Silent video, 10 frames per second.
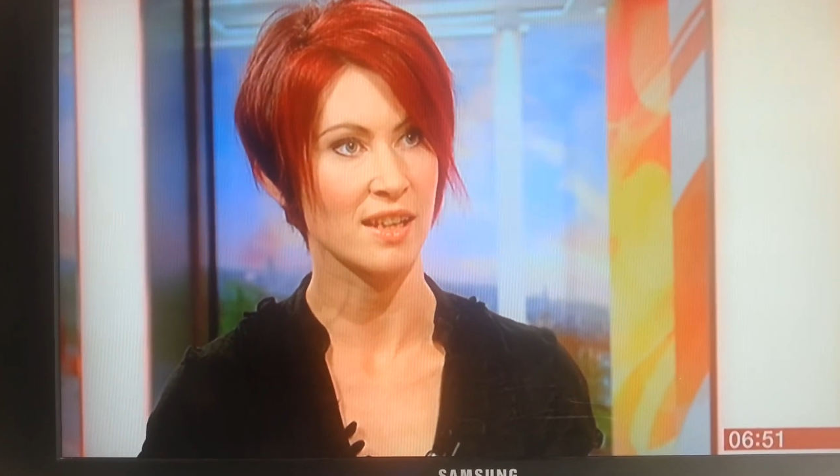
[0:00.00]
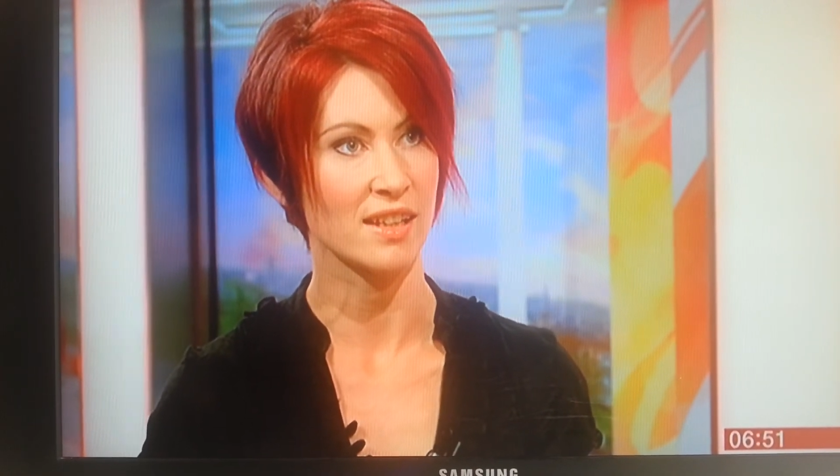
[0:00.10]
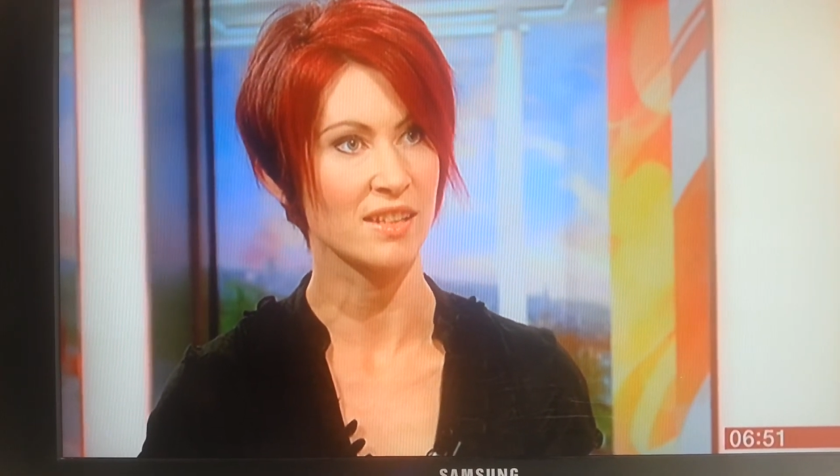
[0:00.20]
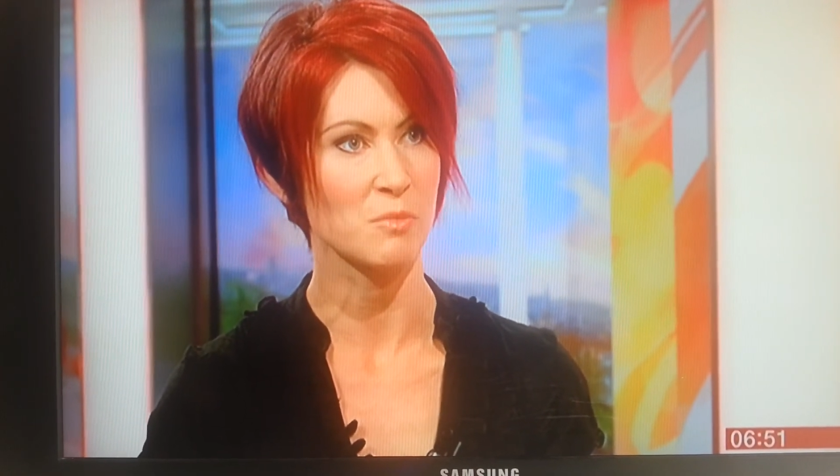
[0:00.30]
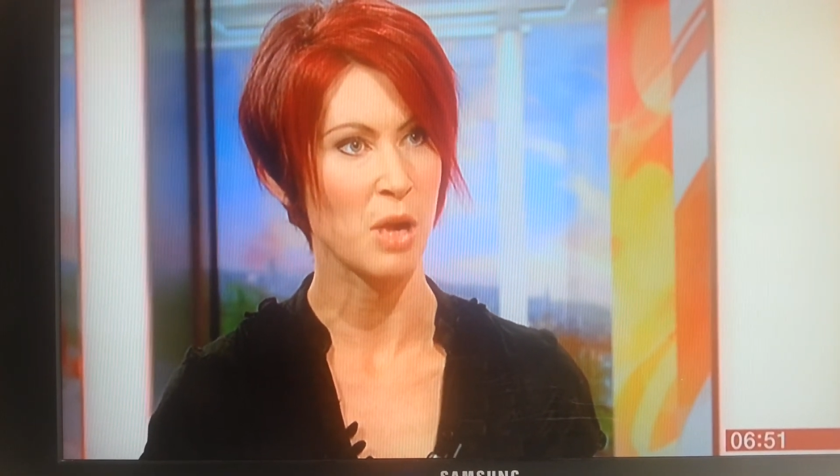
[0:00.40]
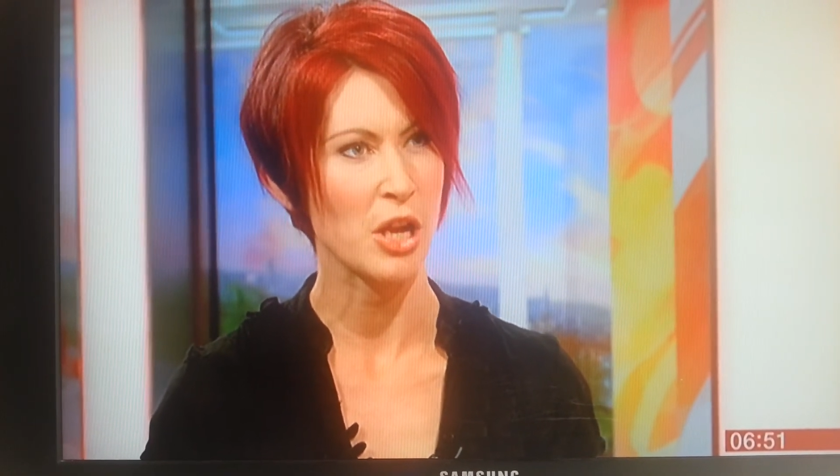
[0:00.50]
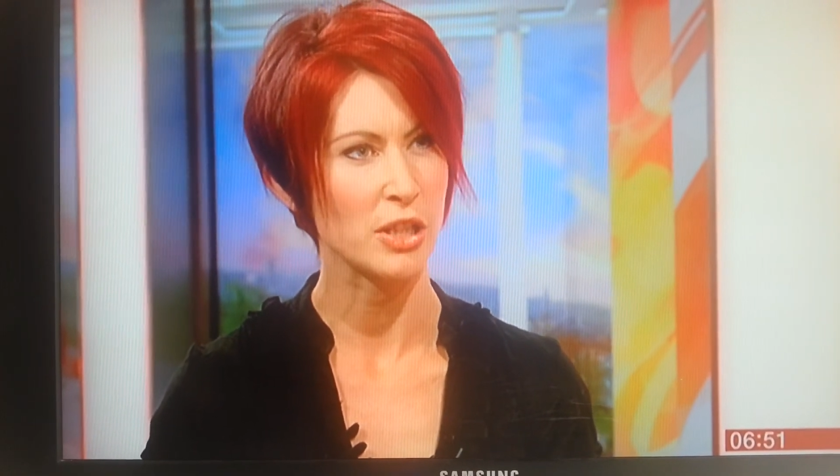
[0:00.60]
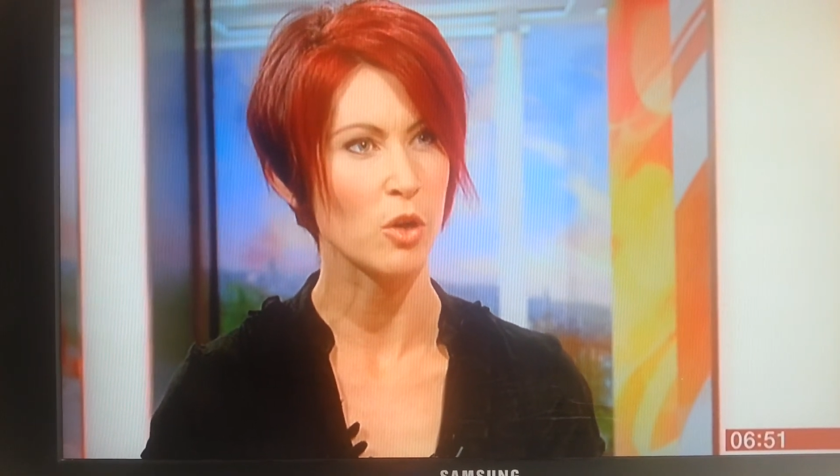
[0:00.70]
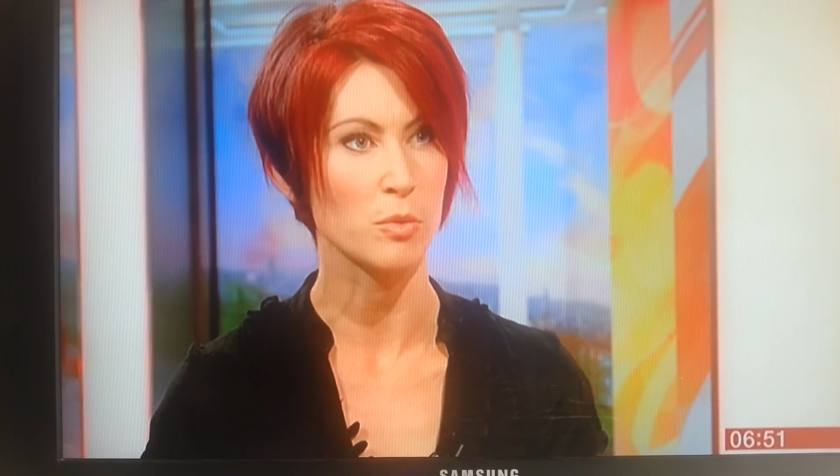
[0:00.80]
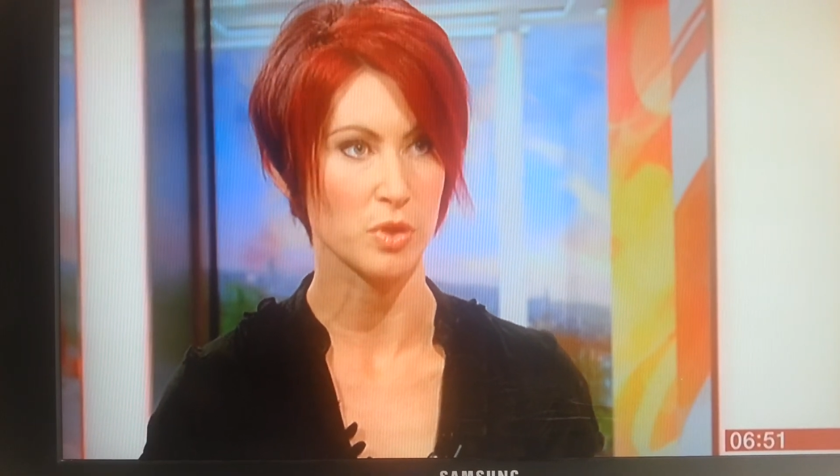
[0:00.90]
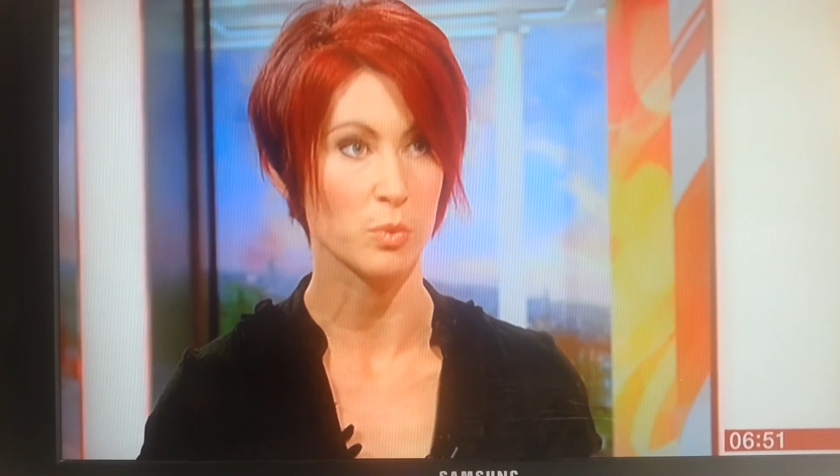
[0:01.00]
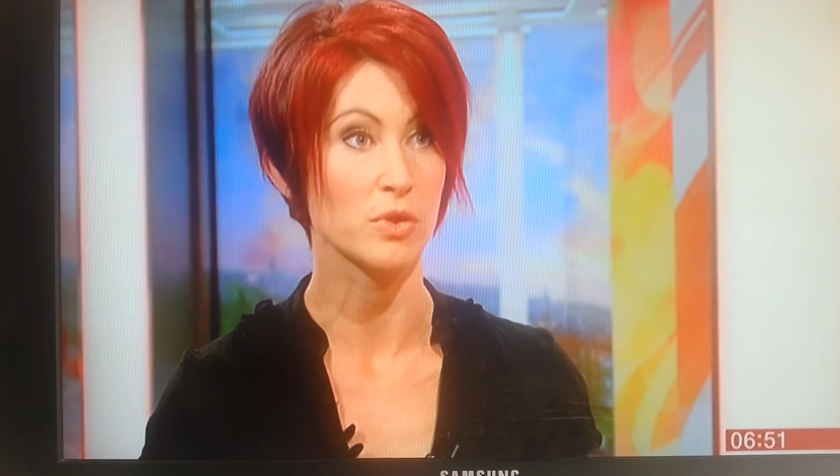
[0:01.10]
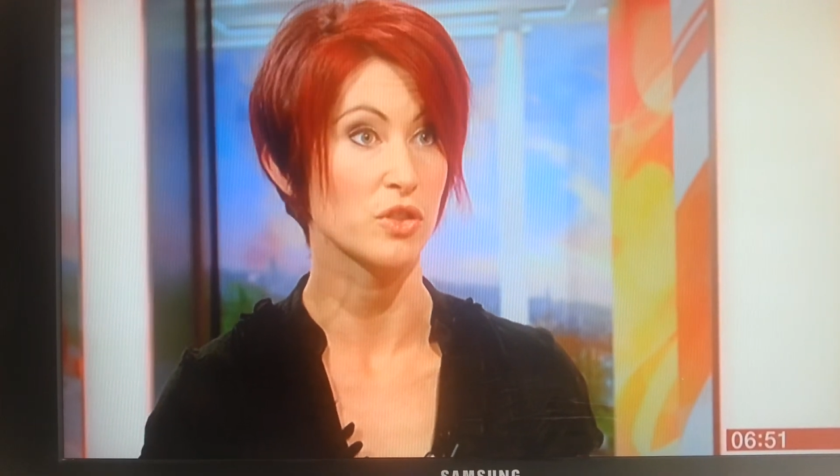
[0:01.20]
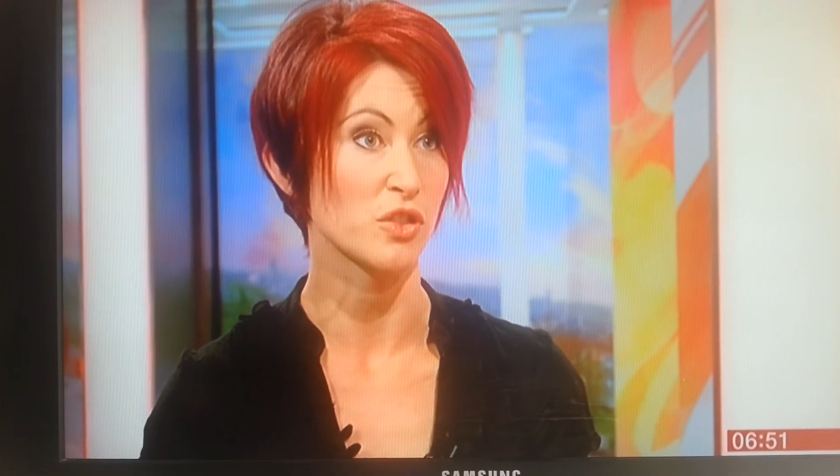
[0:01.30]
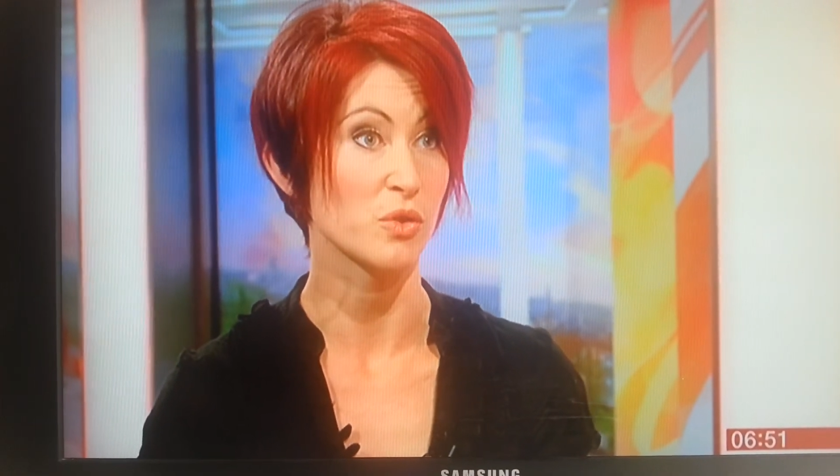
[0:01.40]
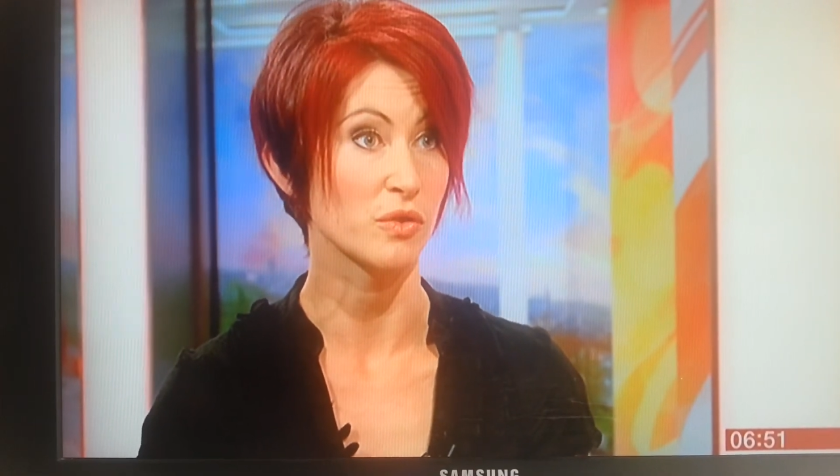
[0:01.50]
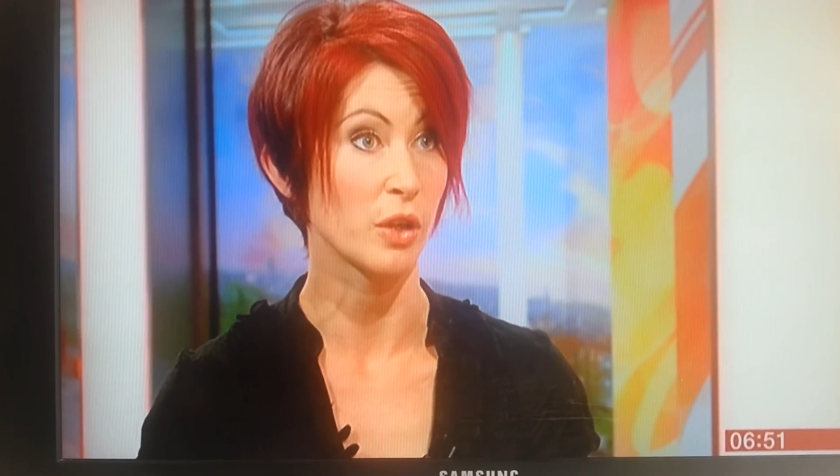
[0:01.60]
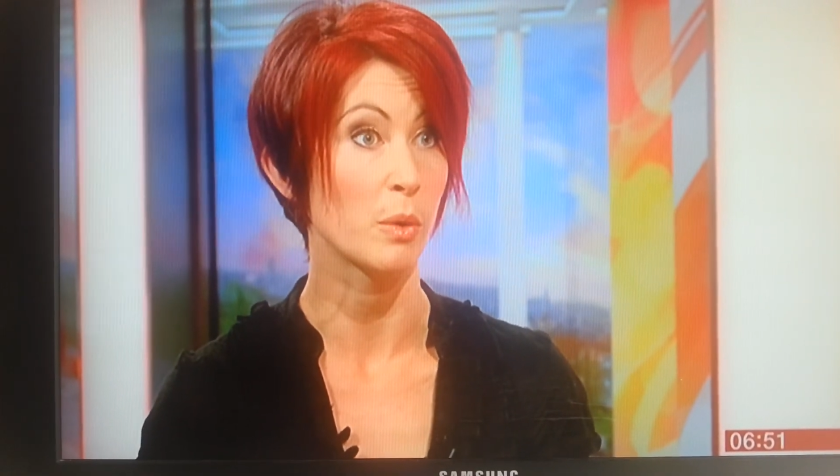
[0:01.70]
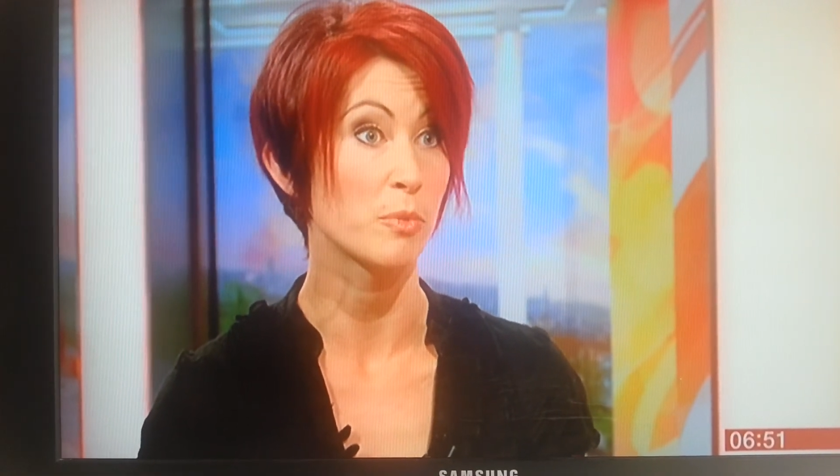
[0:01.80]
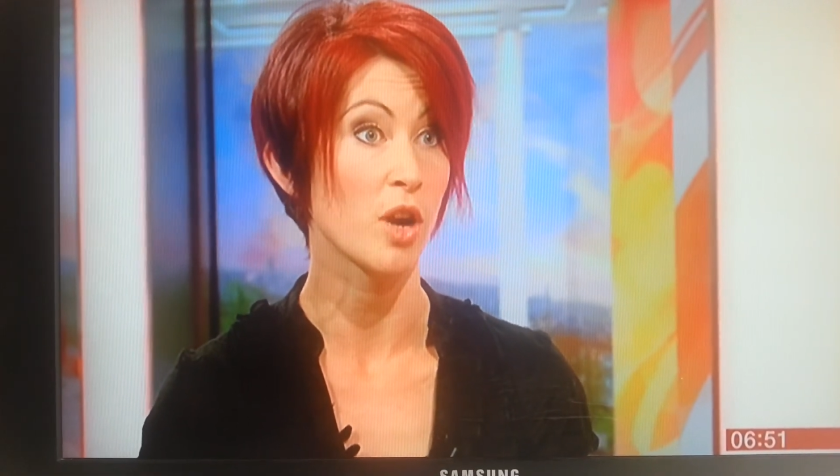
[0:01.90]
so my only option was to sort of
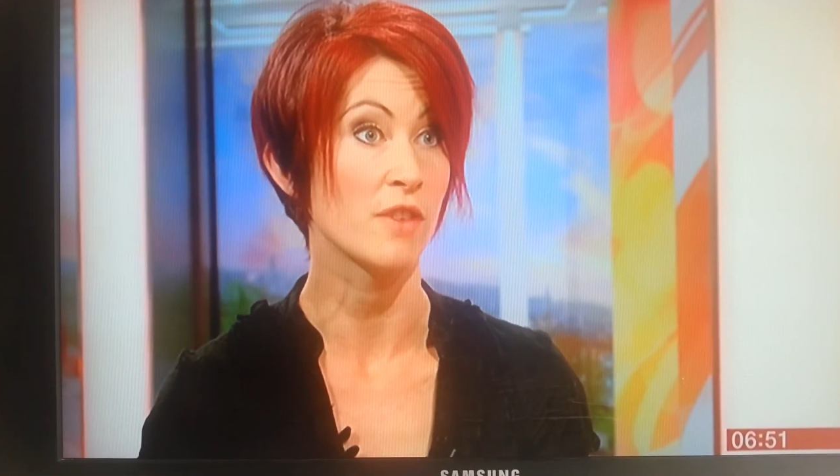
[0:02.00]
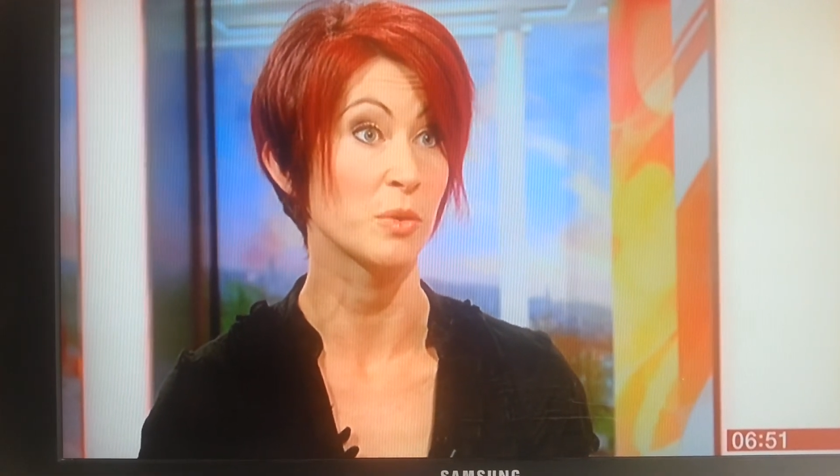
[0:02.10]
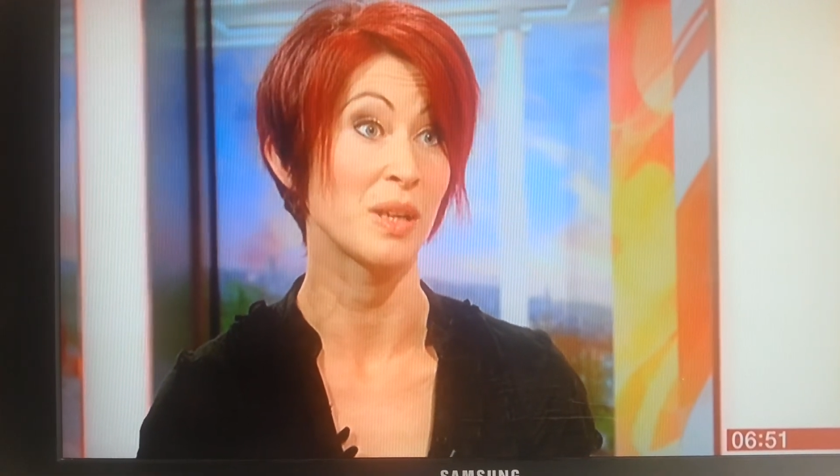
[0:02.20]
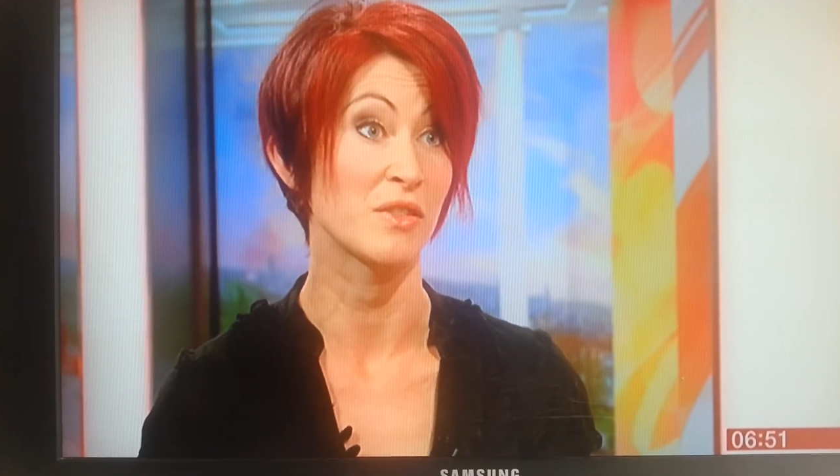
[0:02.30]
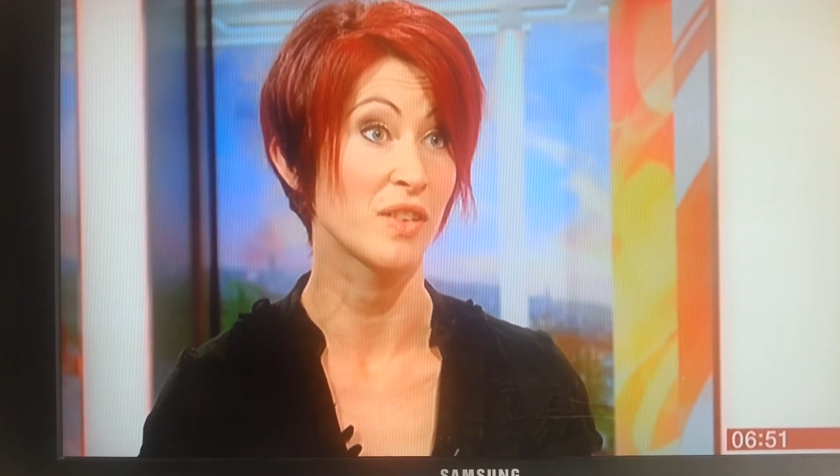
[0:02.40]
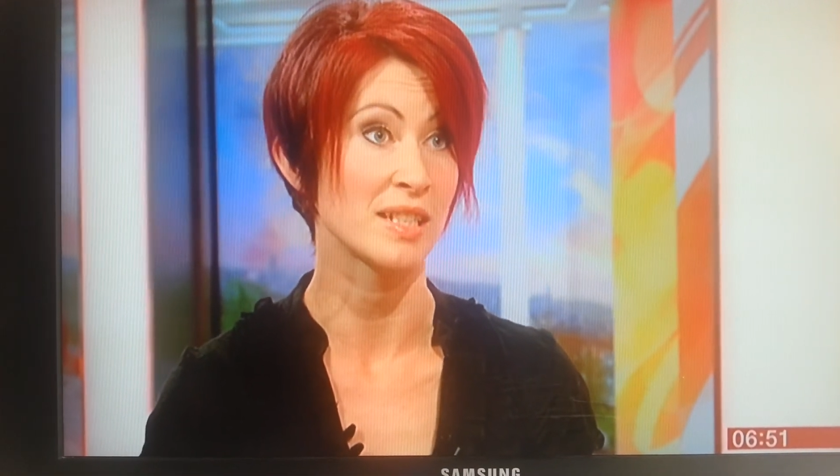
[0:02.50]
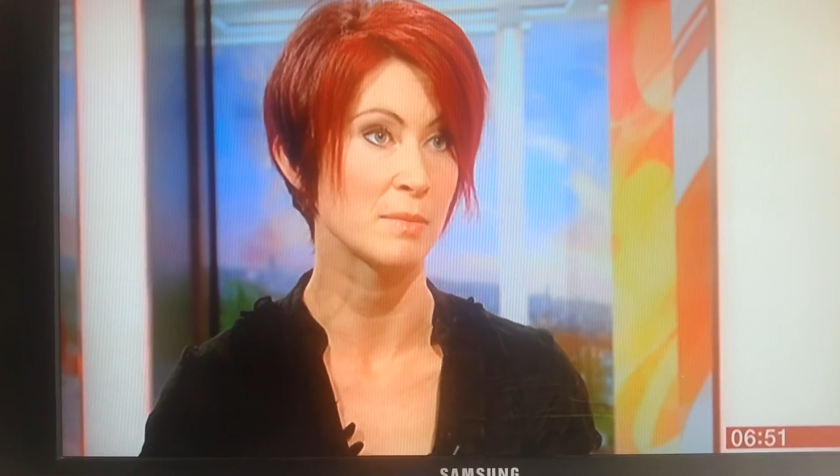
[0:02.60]
go a private way and fund it